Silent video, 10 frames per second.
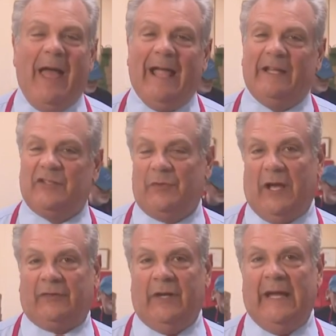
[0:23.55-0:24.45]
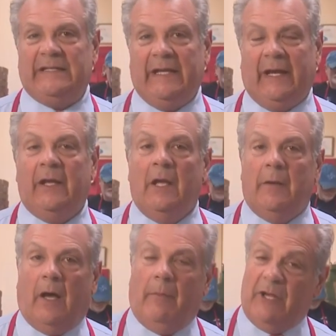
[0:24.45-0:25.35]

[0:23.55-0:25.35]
Back in 2018, uh,